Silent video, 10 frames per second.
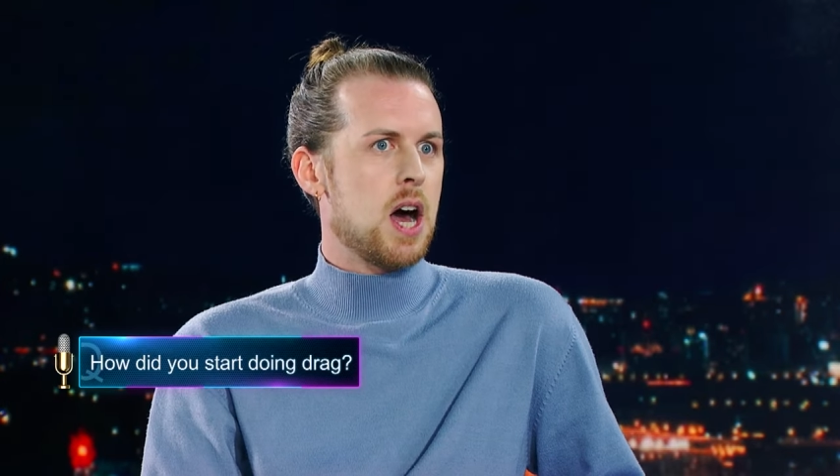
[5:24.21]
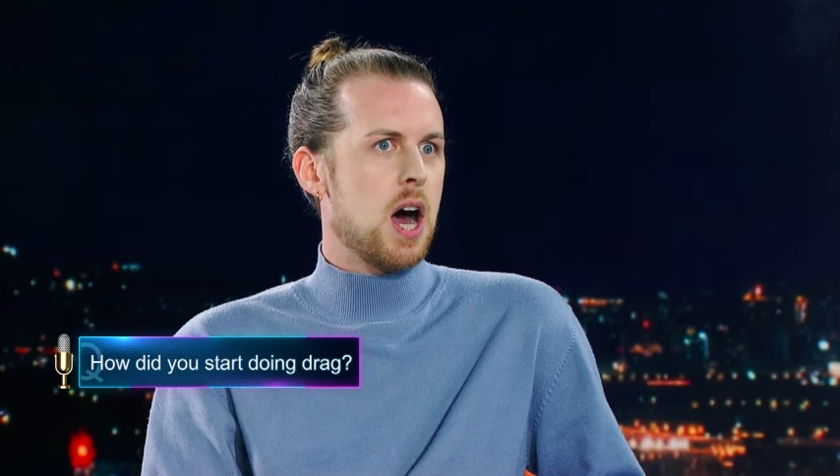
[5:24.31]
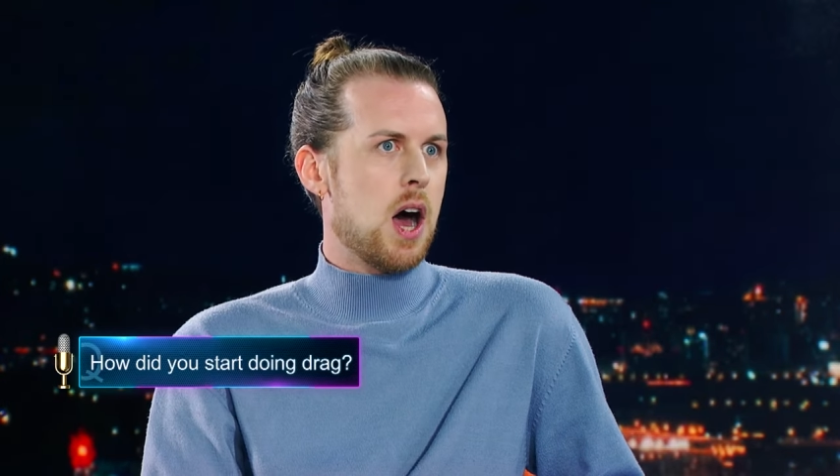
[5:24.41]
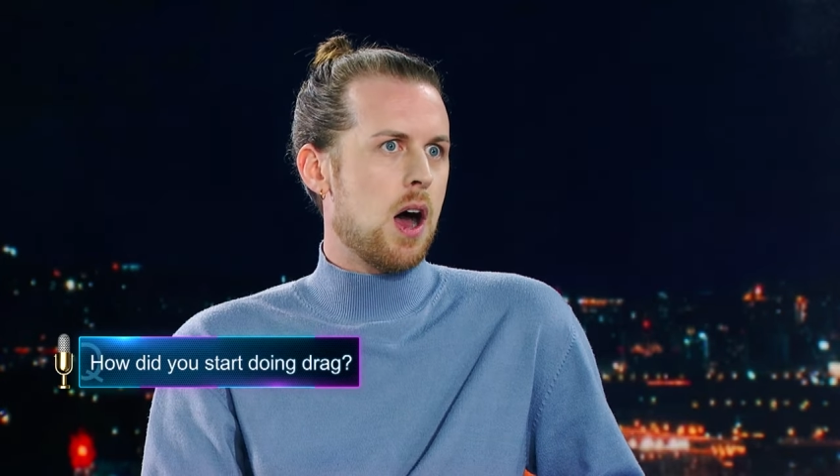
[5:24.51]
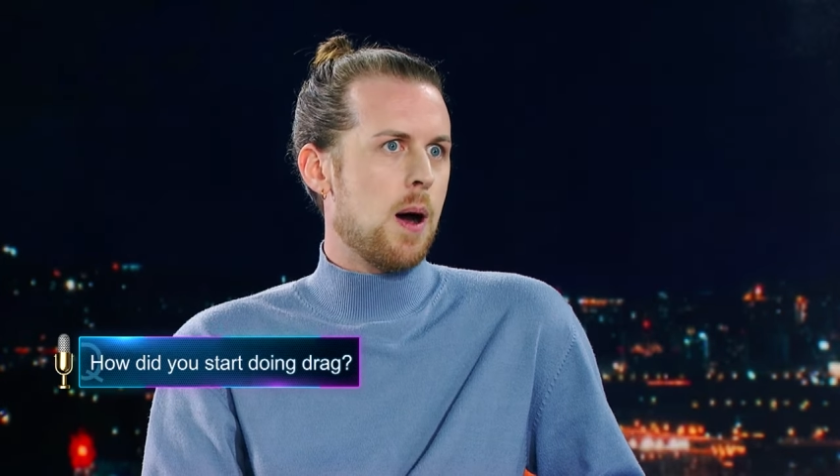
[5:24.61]

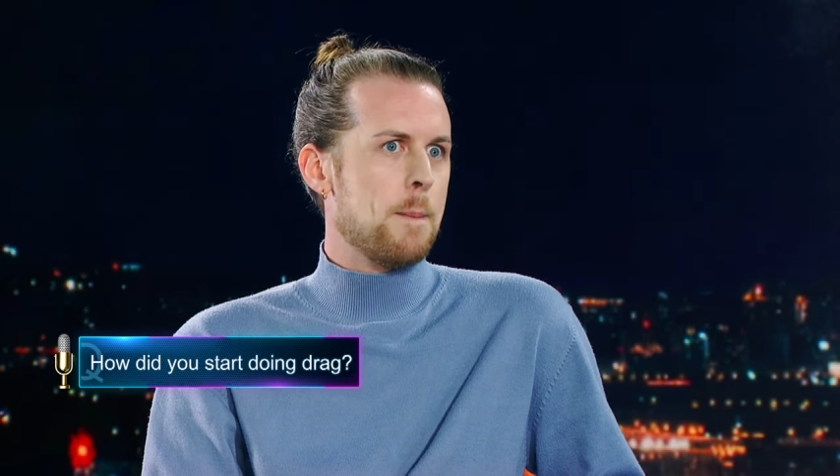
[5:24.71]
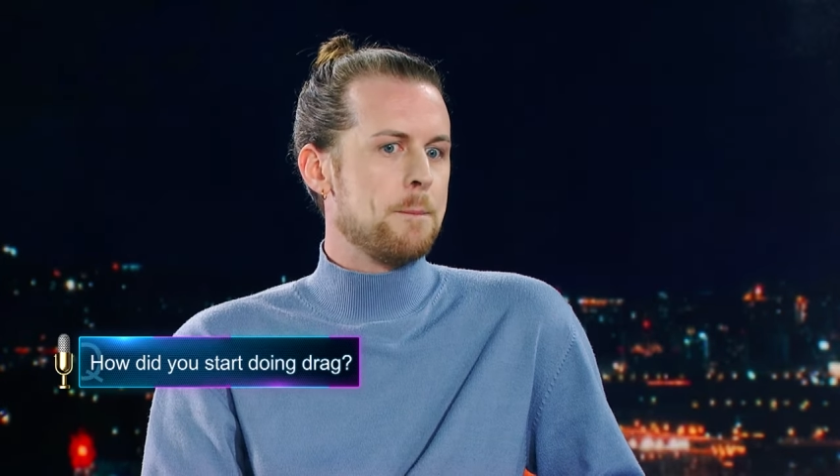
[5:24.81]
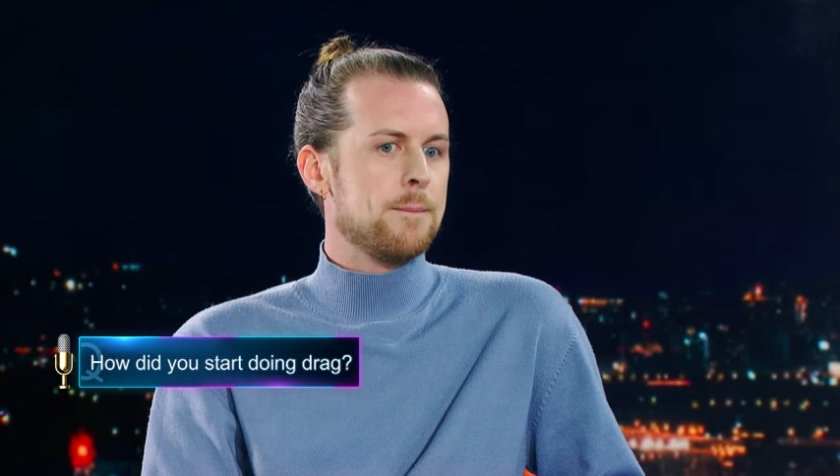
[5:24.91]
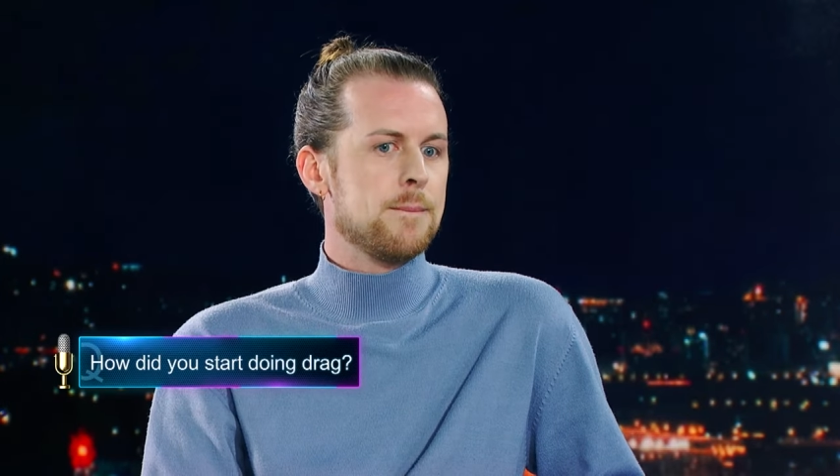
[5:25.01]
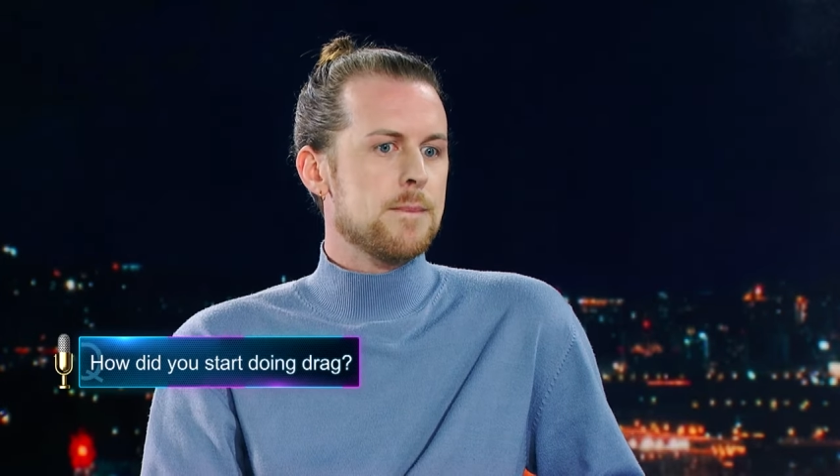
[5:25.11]

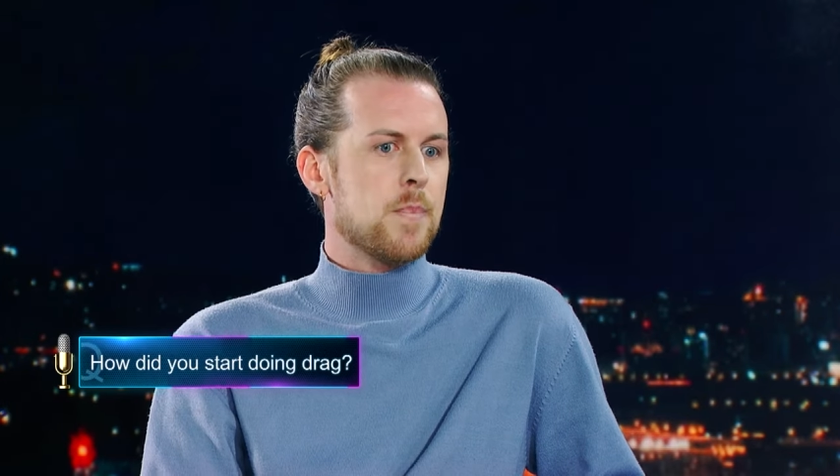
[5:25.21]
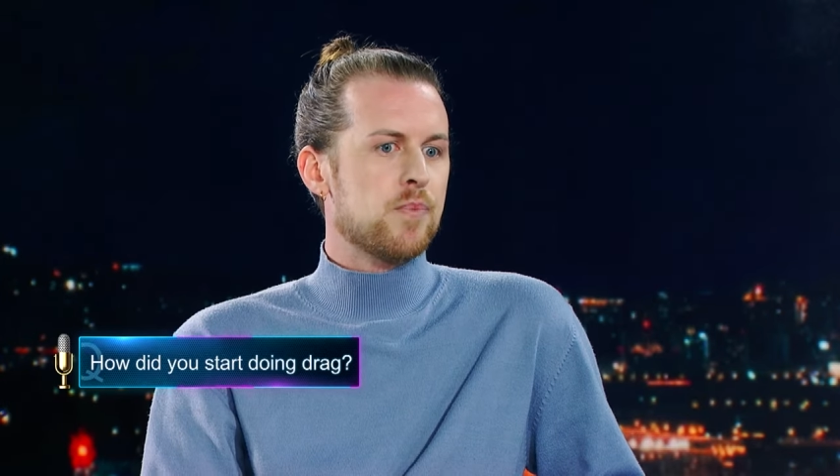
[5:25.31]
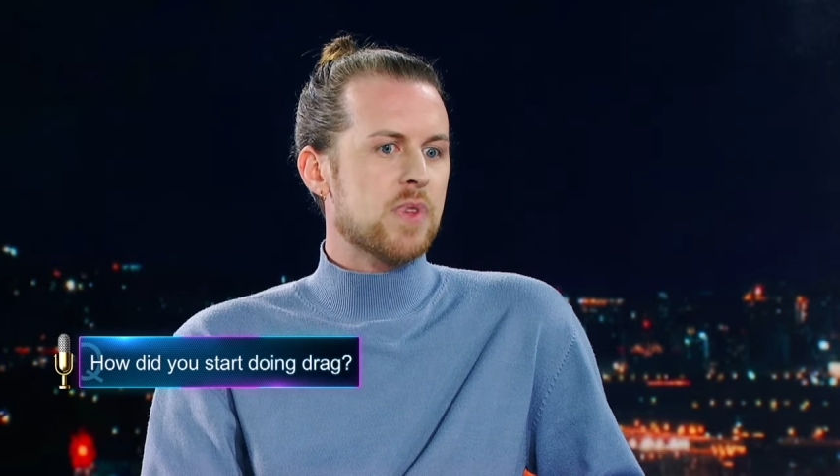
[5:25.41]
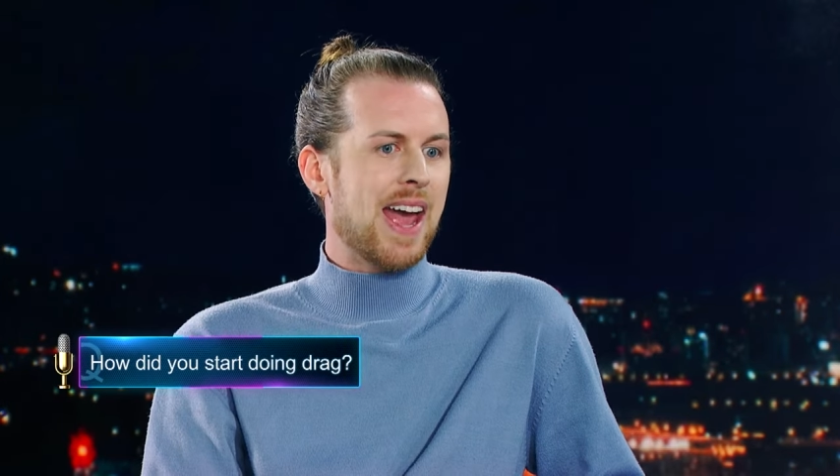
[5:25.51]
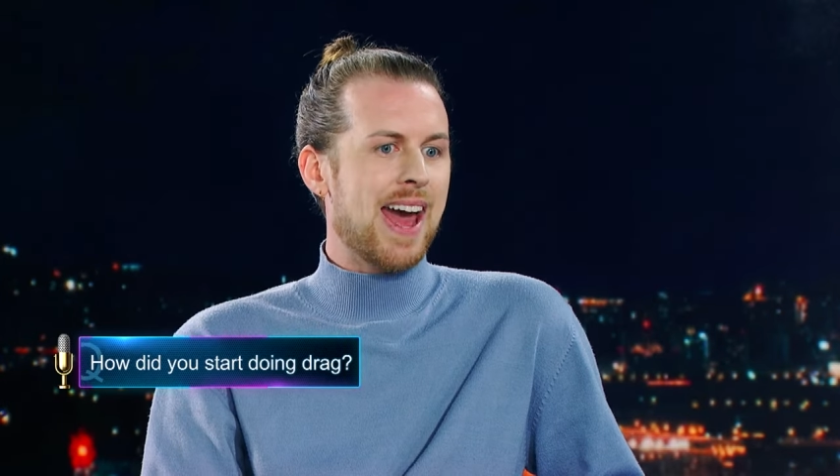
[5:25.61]
and
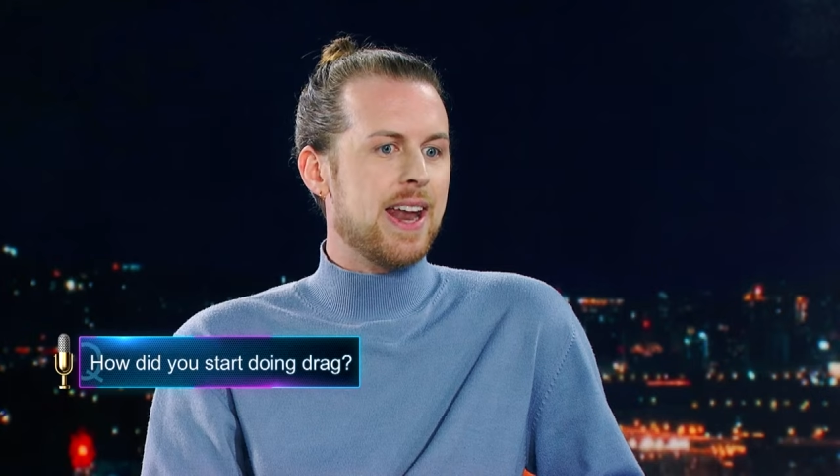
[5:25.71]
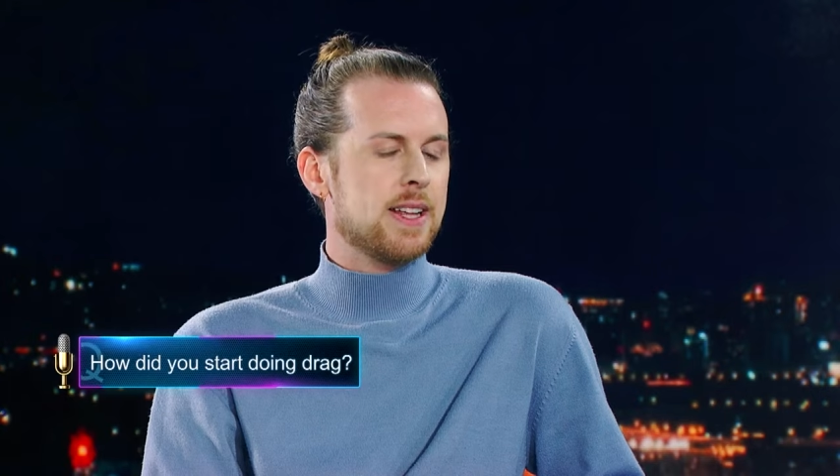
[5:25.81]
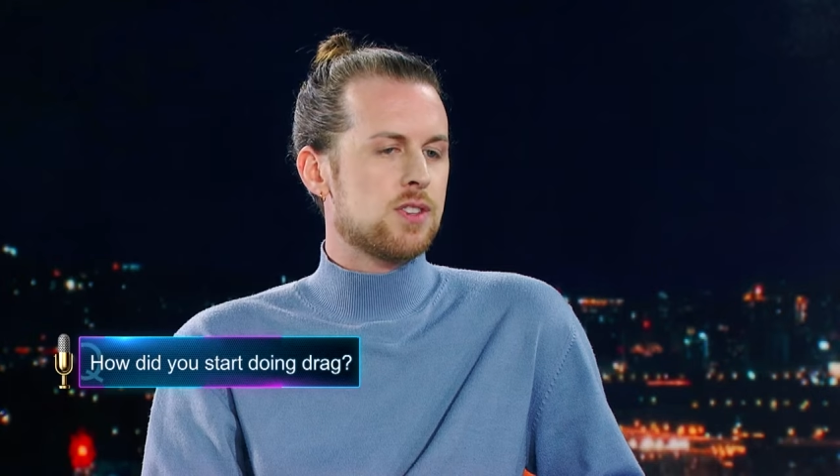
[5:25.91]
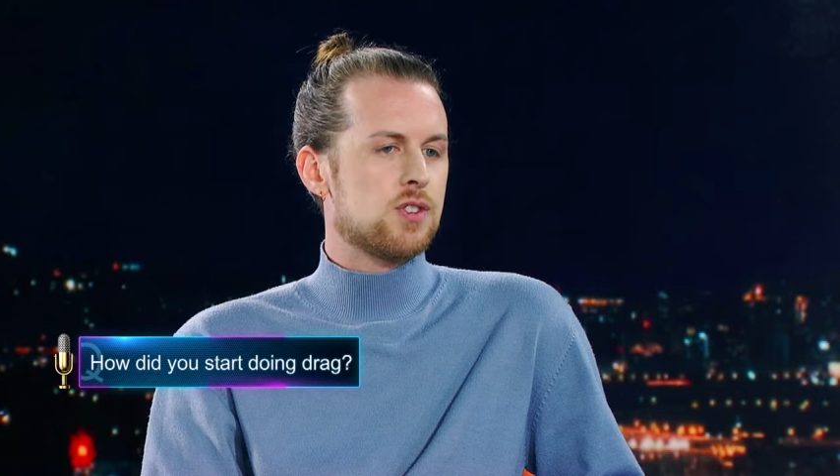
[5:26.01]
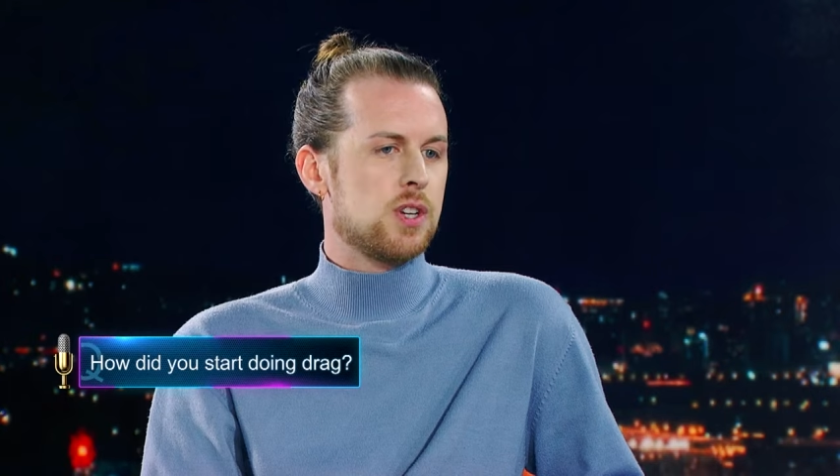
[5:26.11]

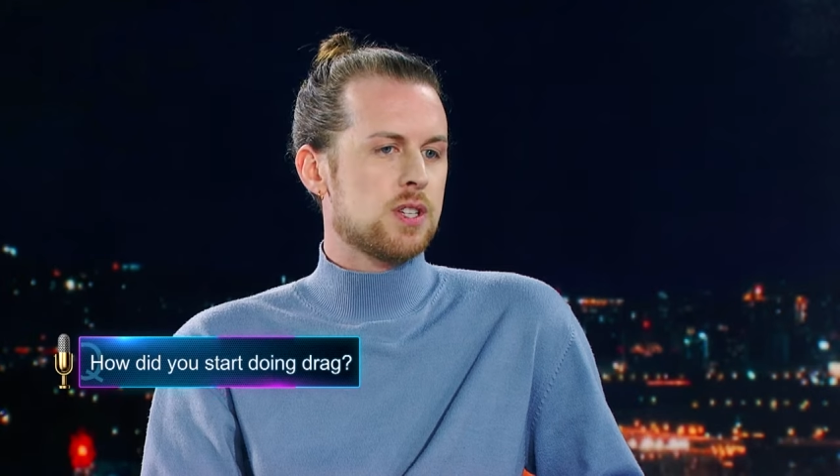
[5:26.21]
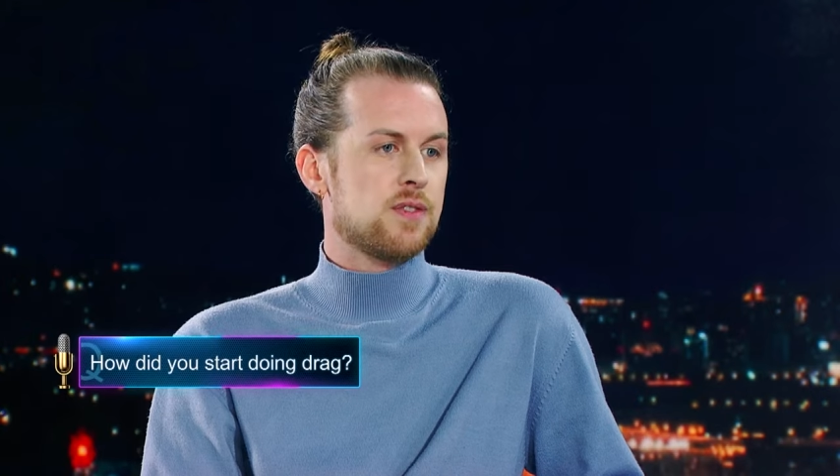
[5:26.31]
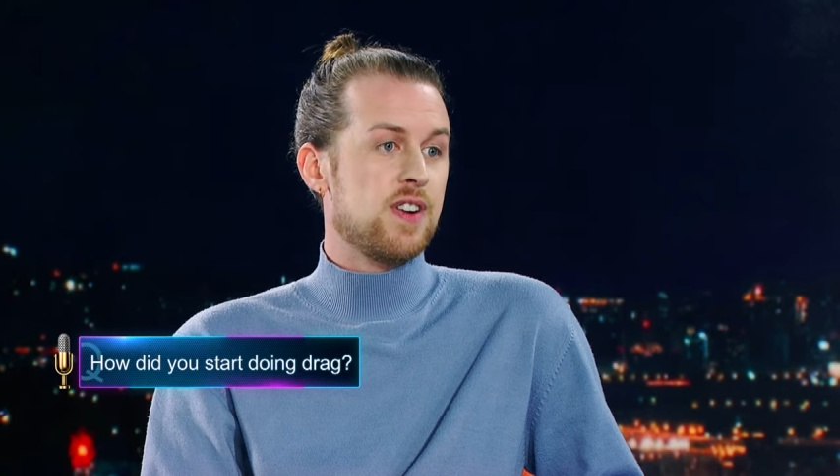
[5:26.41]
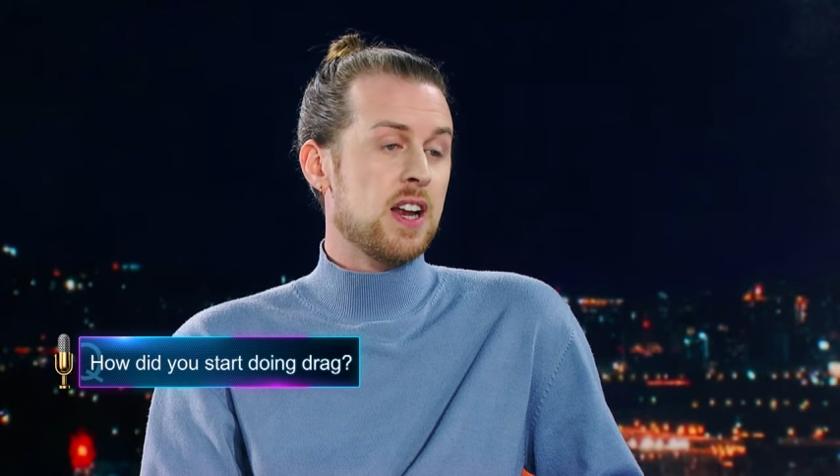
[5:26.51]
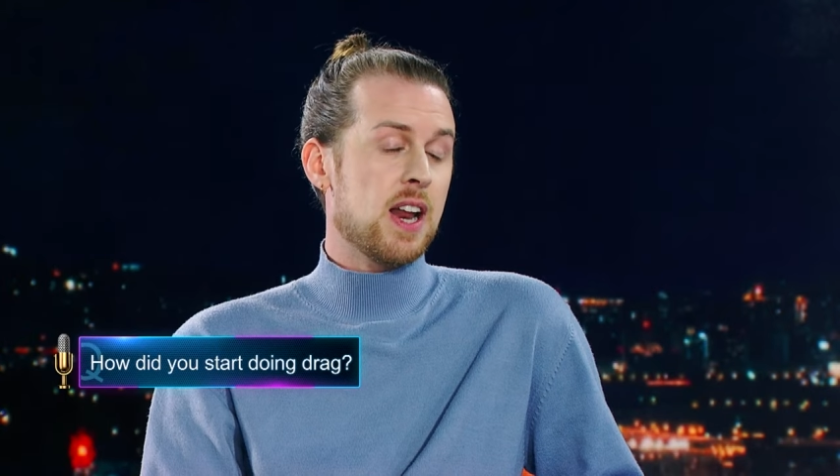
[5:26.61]
it's
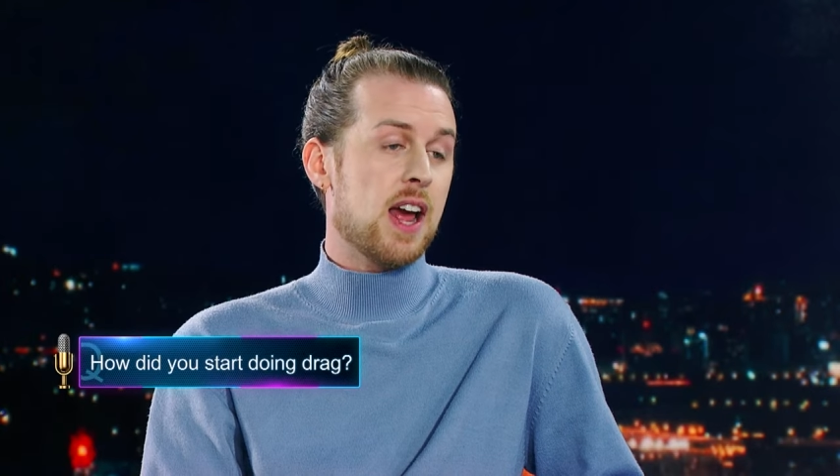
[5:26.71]
just fun.